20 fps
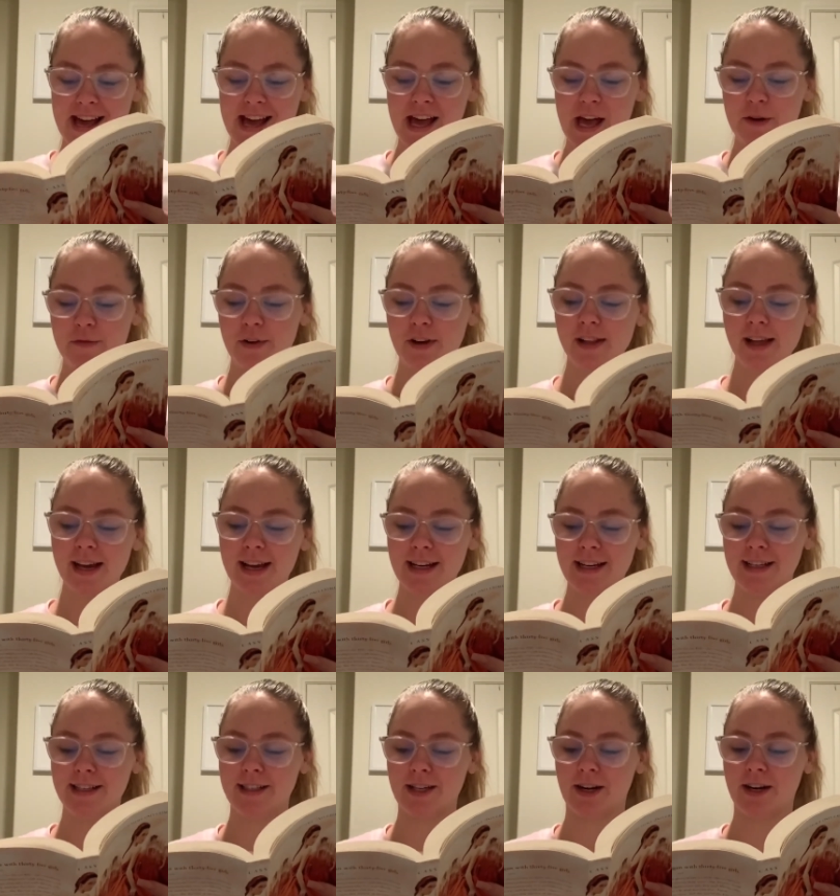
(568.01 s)
It felt like an
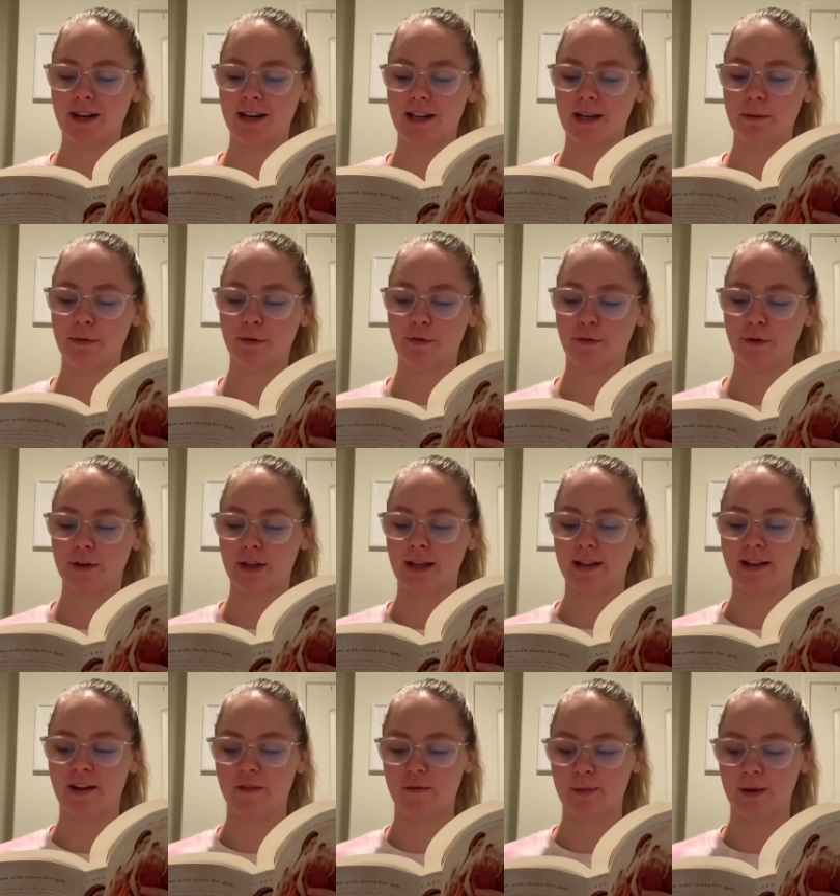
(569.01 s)
eternity before they
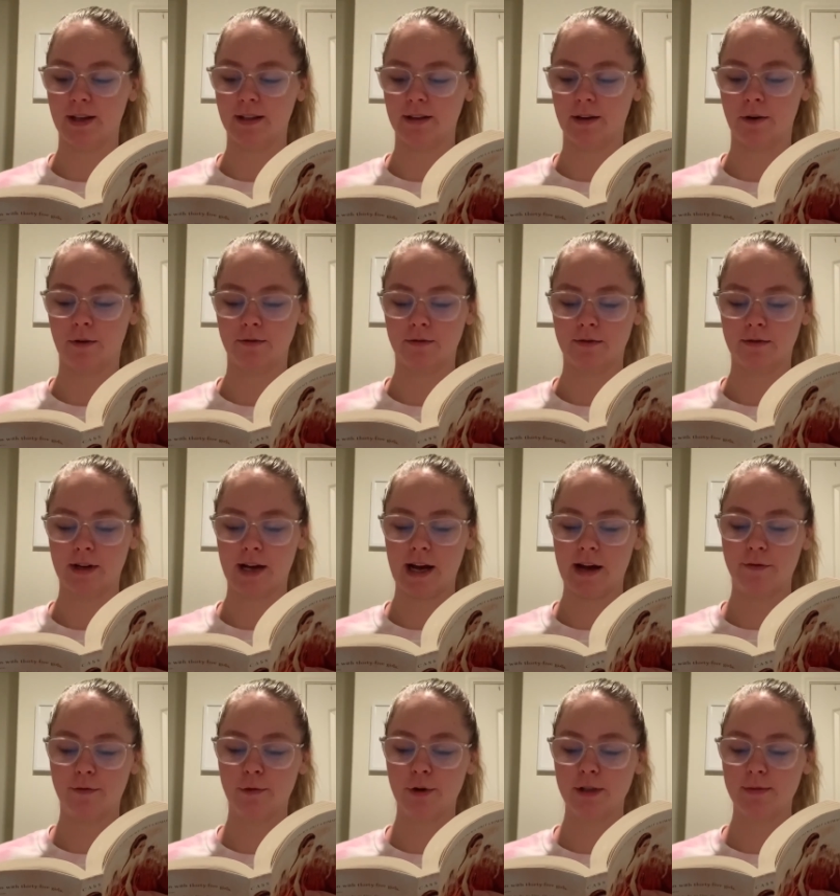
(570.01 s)
left me alone. I
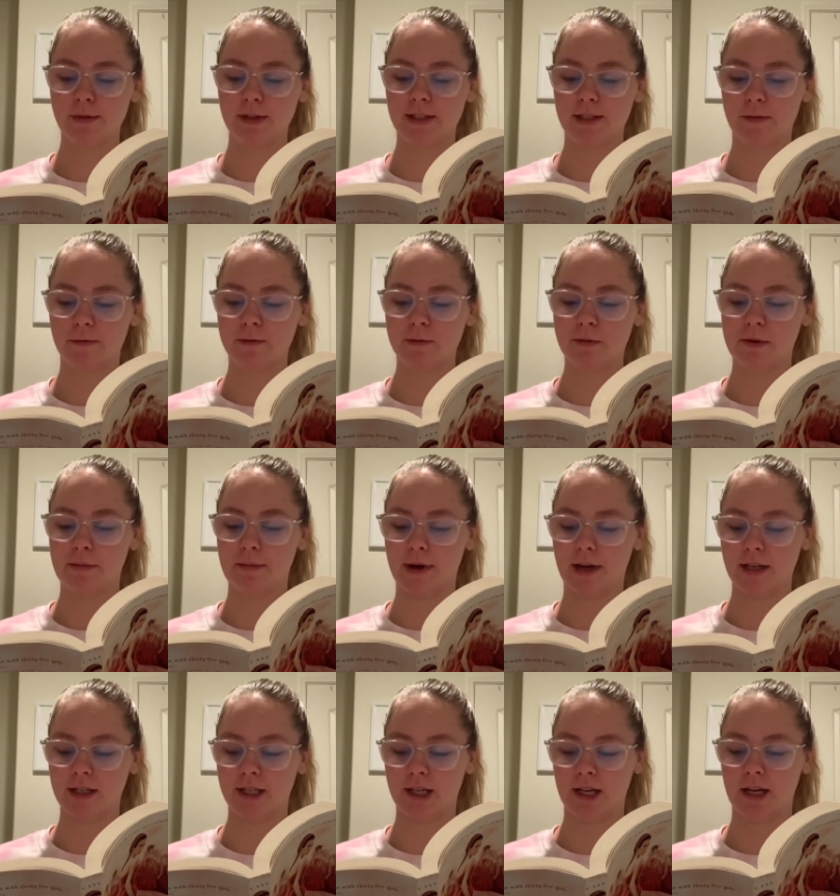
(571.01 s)
forced myself to be
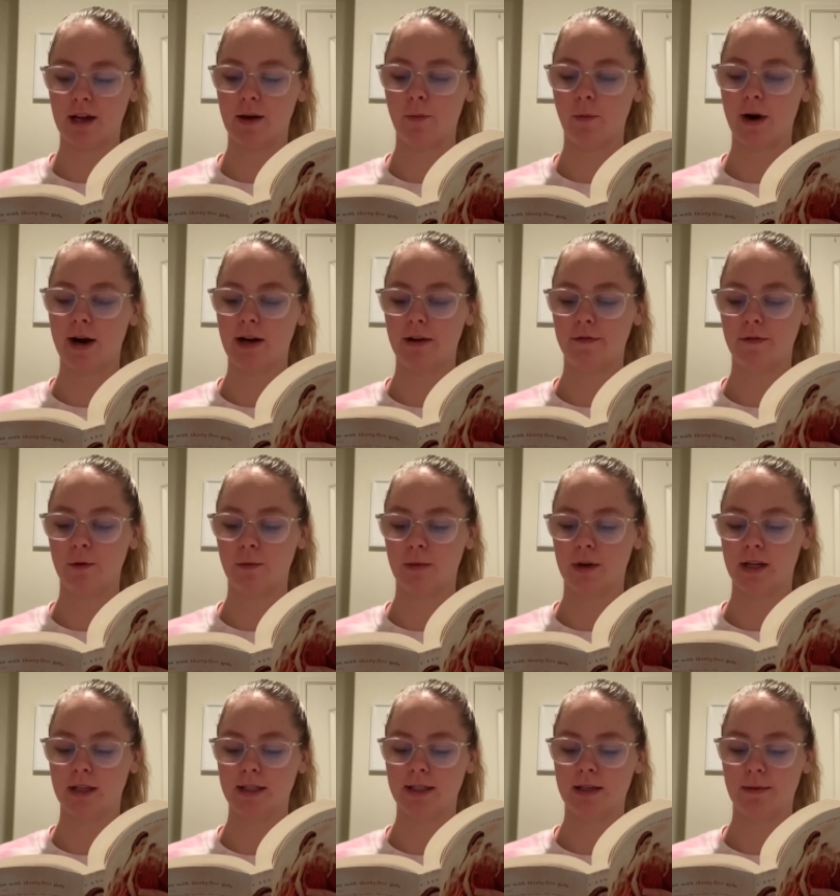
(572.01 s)
patient and wait a few
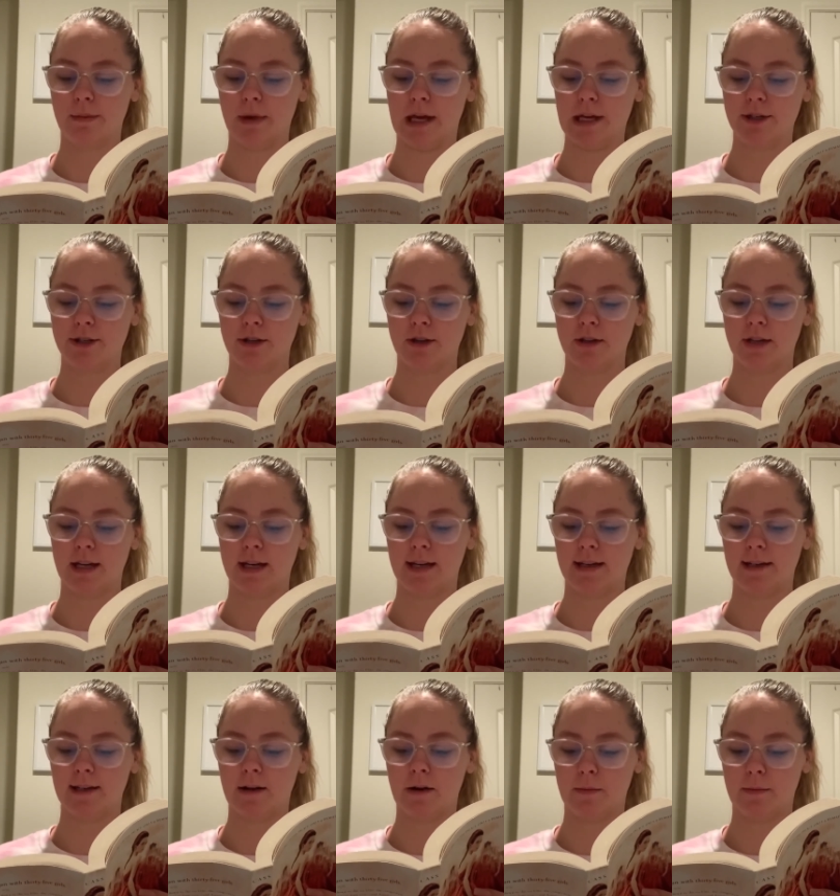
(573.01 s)
minutes to make sure they
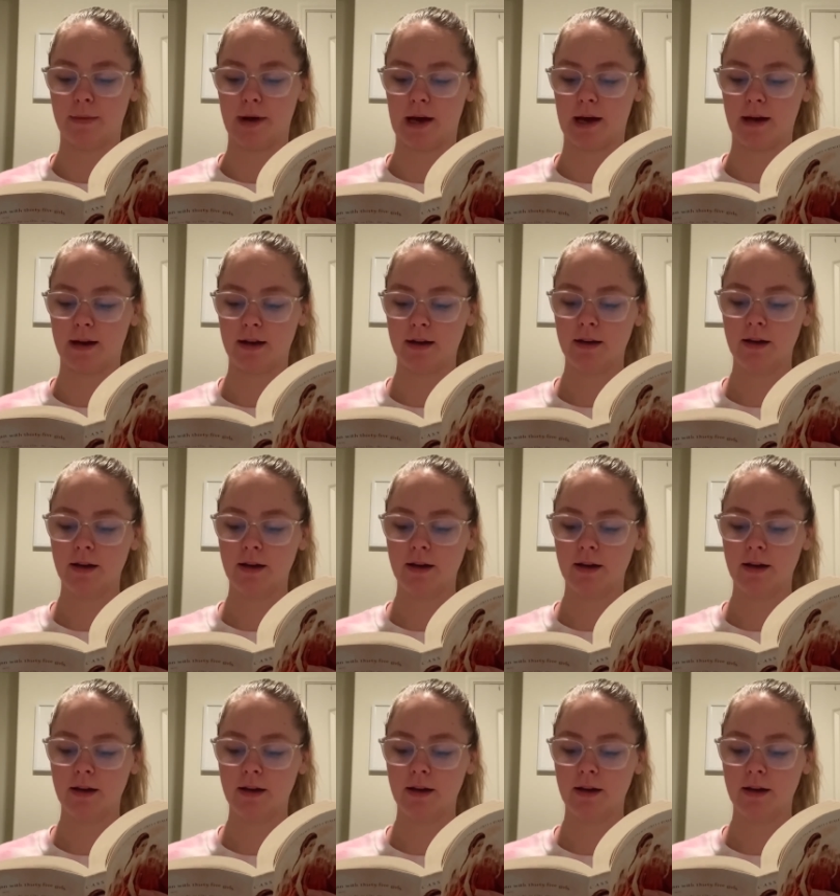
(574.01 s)
didn't come back.